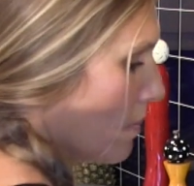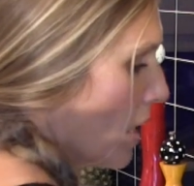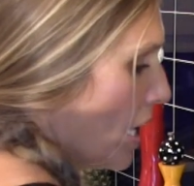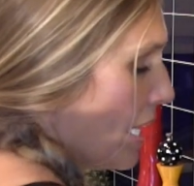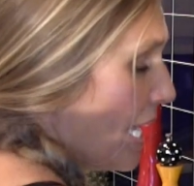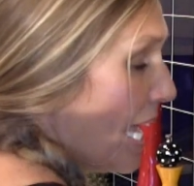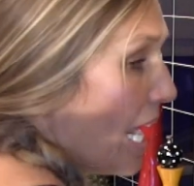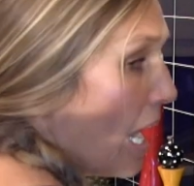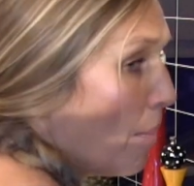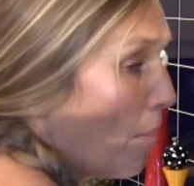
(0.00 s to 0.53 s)

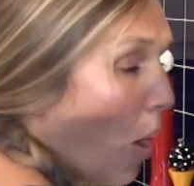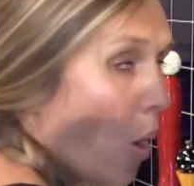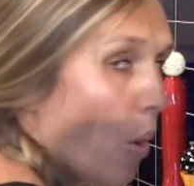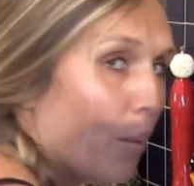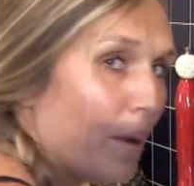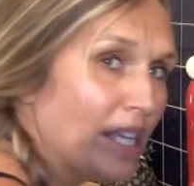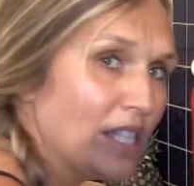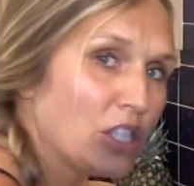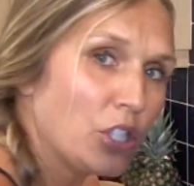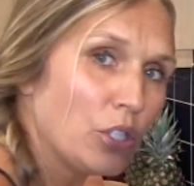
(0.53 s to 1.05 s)
Again, I'm
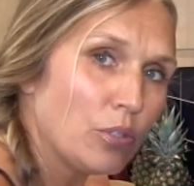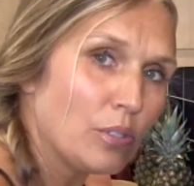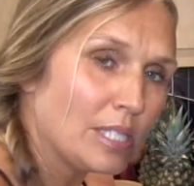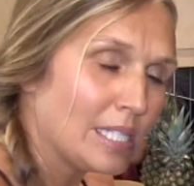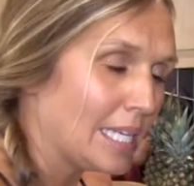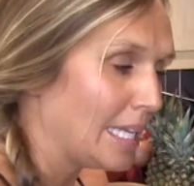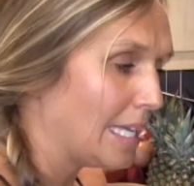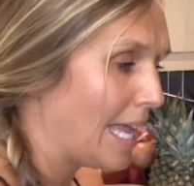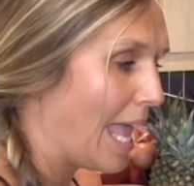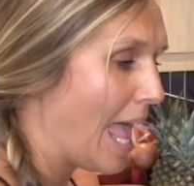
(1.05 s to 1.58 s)
always
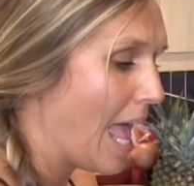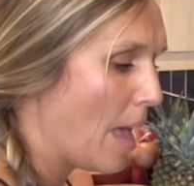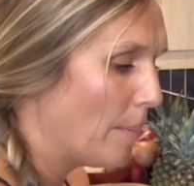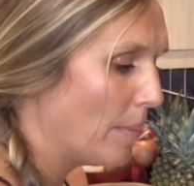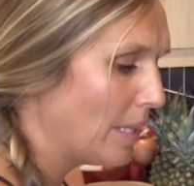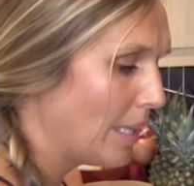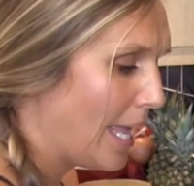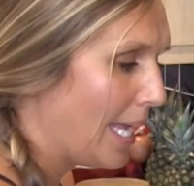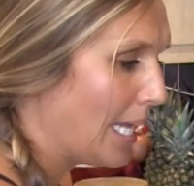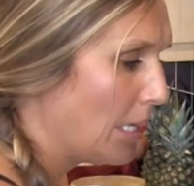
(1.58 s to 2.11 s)
using
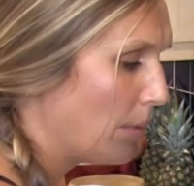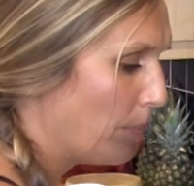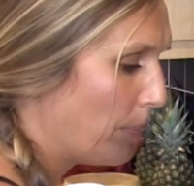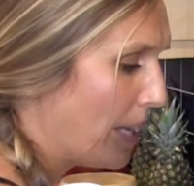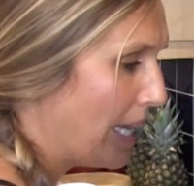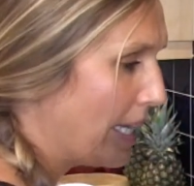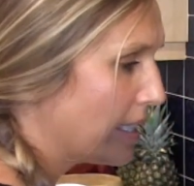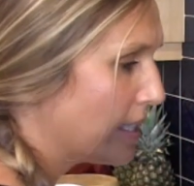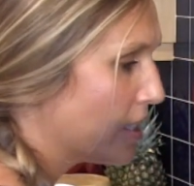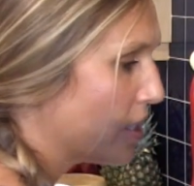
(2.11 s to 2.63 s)
Himalayan
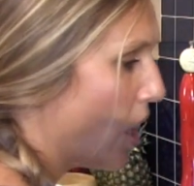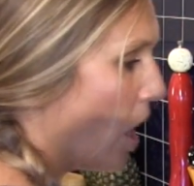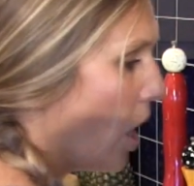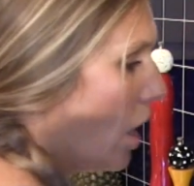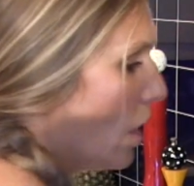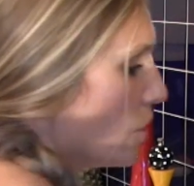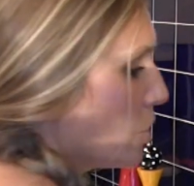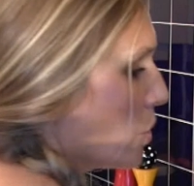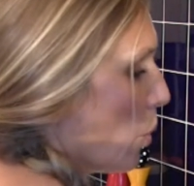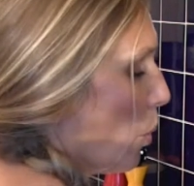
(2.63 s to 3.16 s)
pink
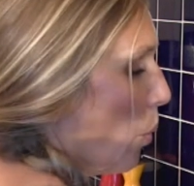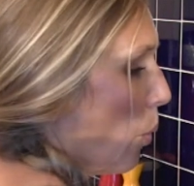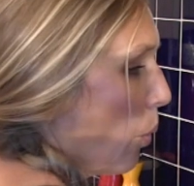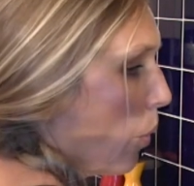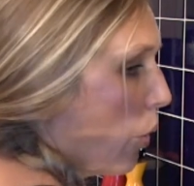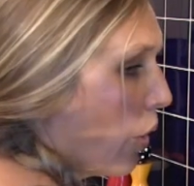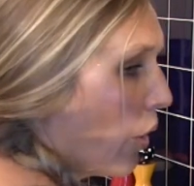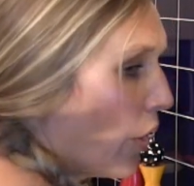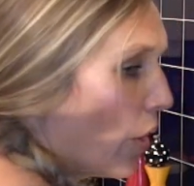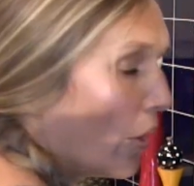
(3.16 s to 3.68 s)
salt
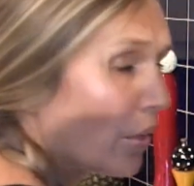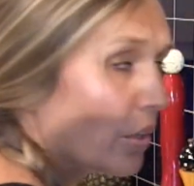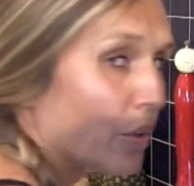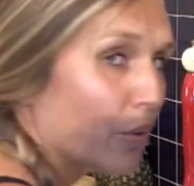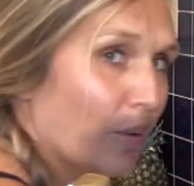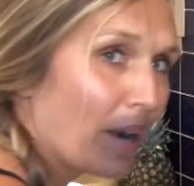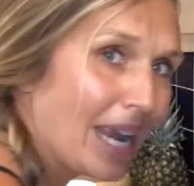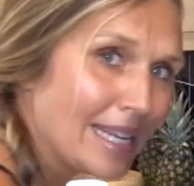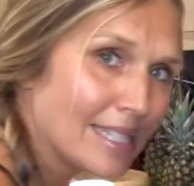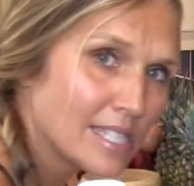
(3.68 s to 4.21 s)
or
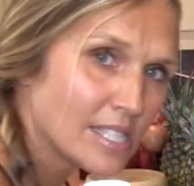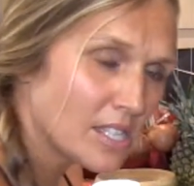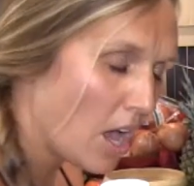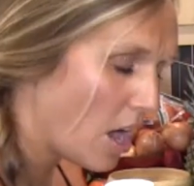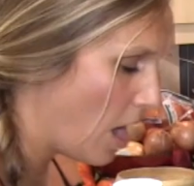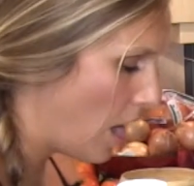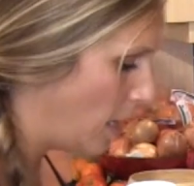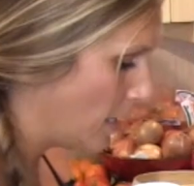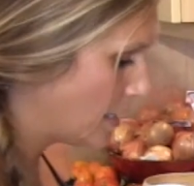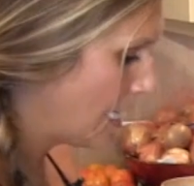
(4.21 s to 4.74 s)
gray
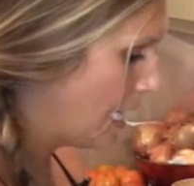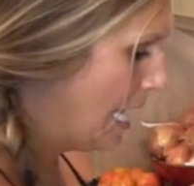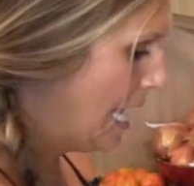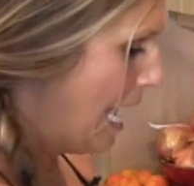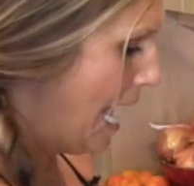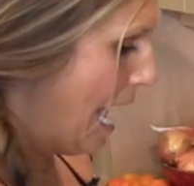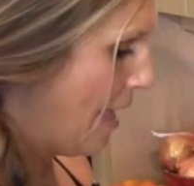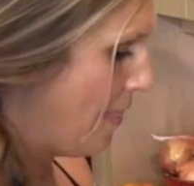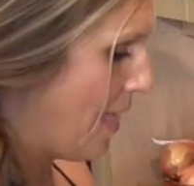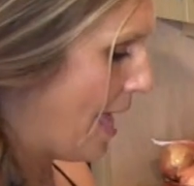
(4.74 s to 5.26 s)
salt,
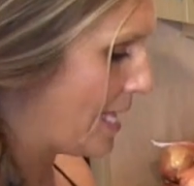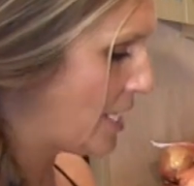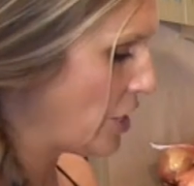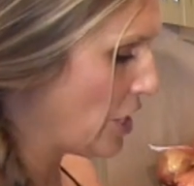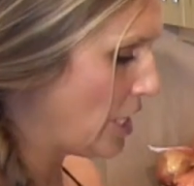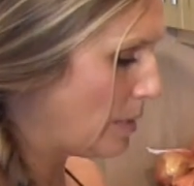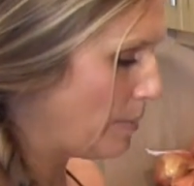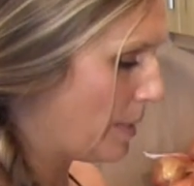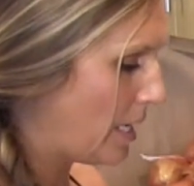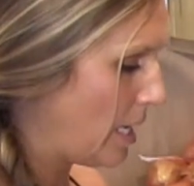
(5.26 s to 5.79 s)
and that's
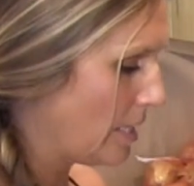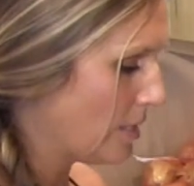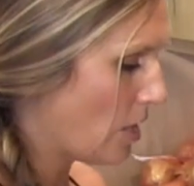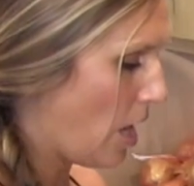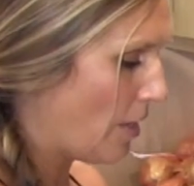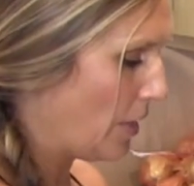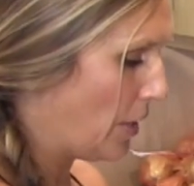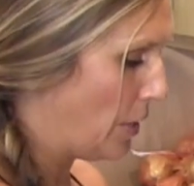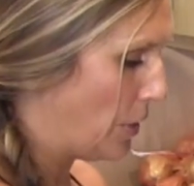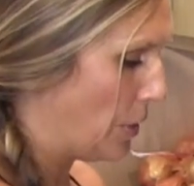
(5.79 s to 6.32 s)
just because
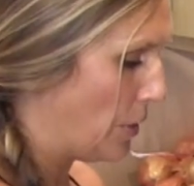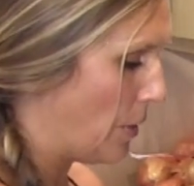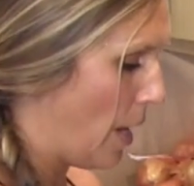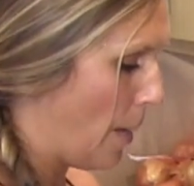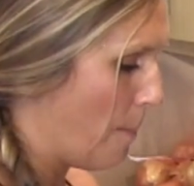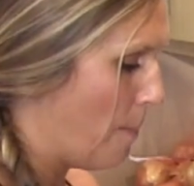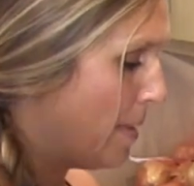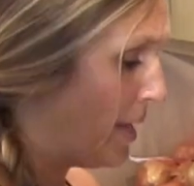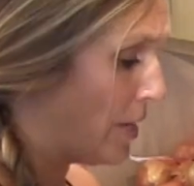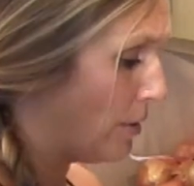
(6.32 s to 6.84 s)
all the
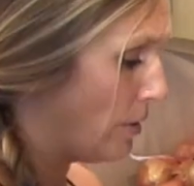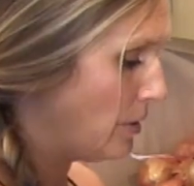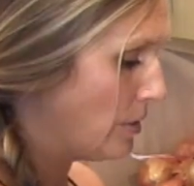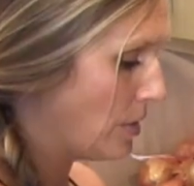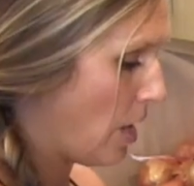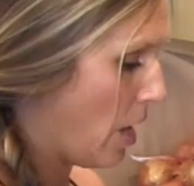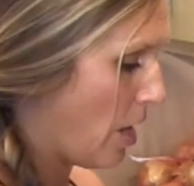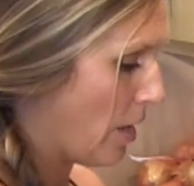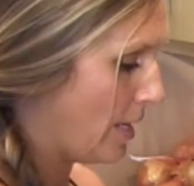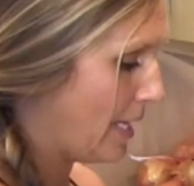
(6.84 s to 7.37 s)

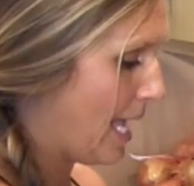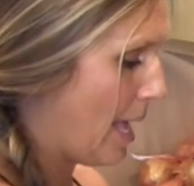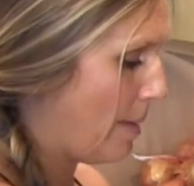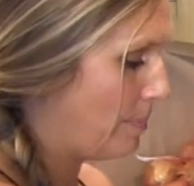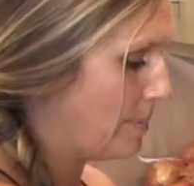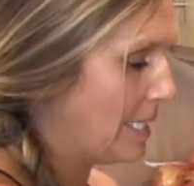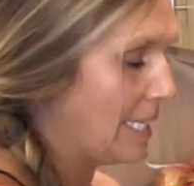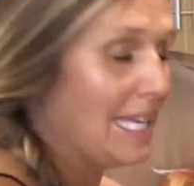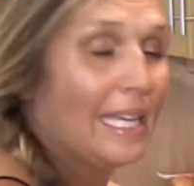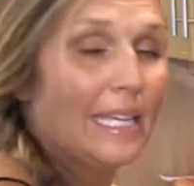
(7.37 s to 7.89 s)
minerals are
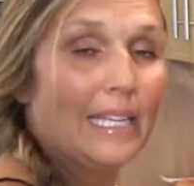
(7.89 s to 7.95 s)
kept